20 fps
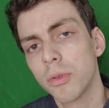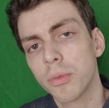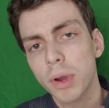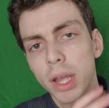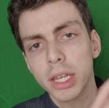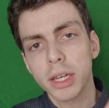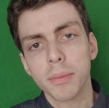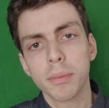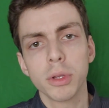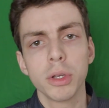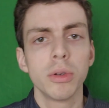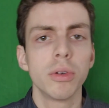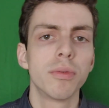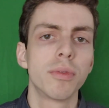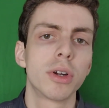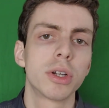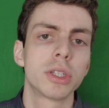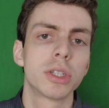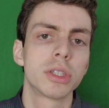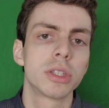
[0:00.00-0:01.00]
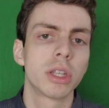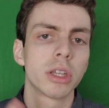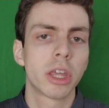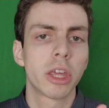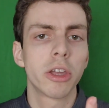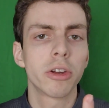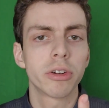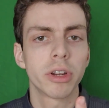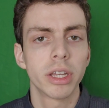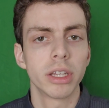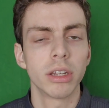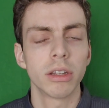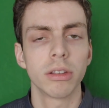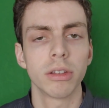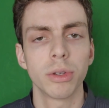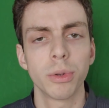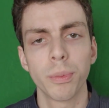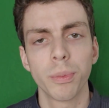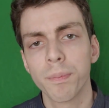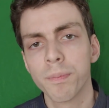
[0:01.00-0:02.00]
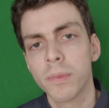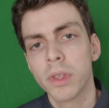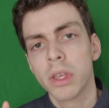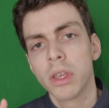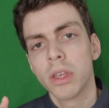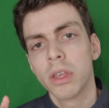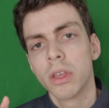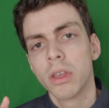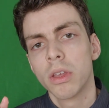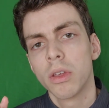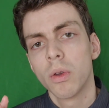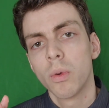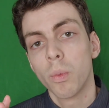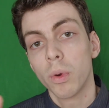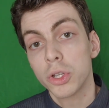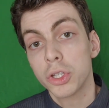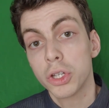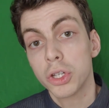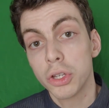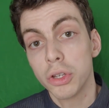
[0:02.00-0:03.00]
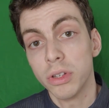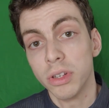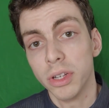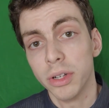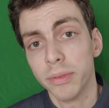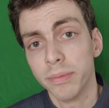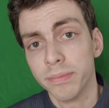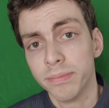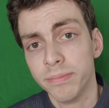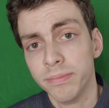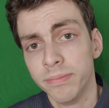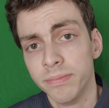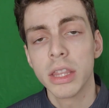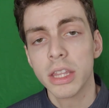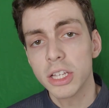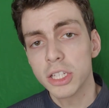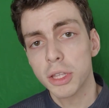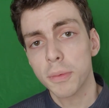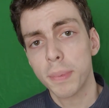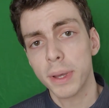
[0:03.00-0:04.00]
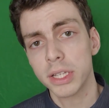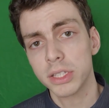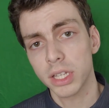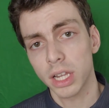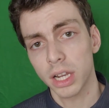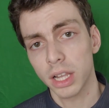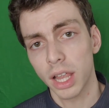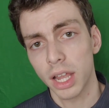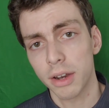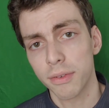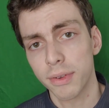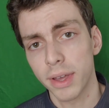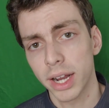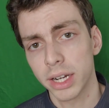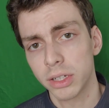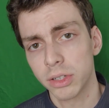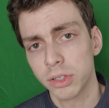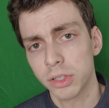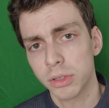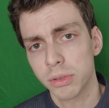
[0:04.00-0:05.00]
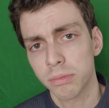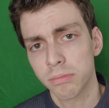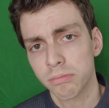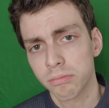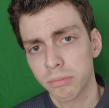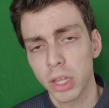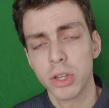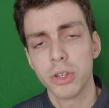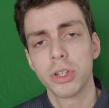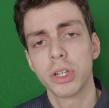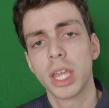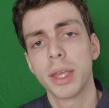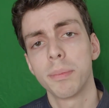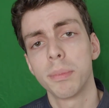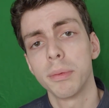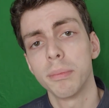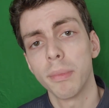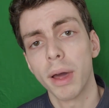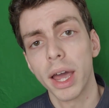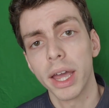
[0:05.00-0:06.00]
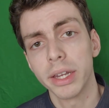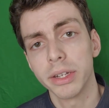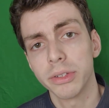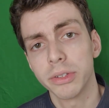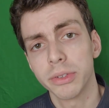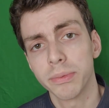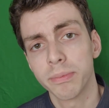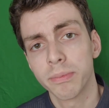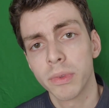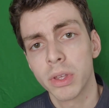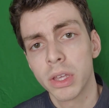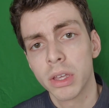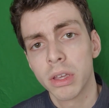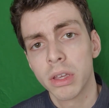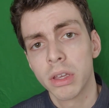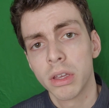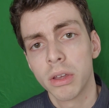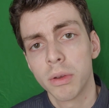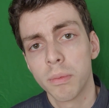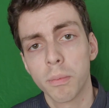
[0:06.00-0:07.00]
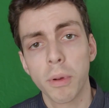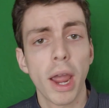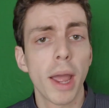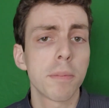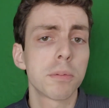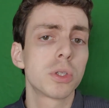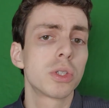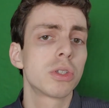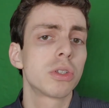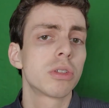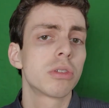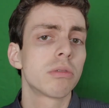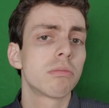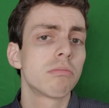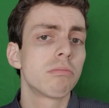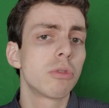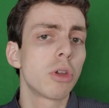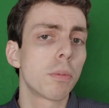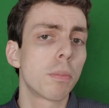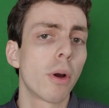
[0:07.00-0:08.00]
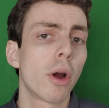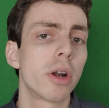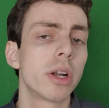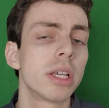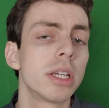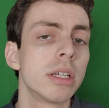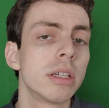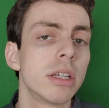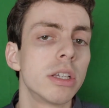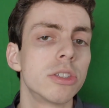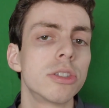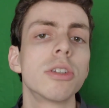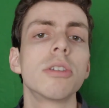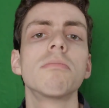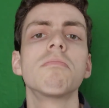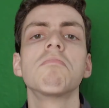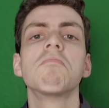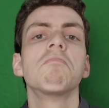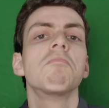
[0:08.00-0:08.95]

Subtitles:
the random loot versus the curated loot. What should you do? This depends on a lot of factors that you should keep in mind. Perhaps your party is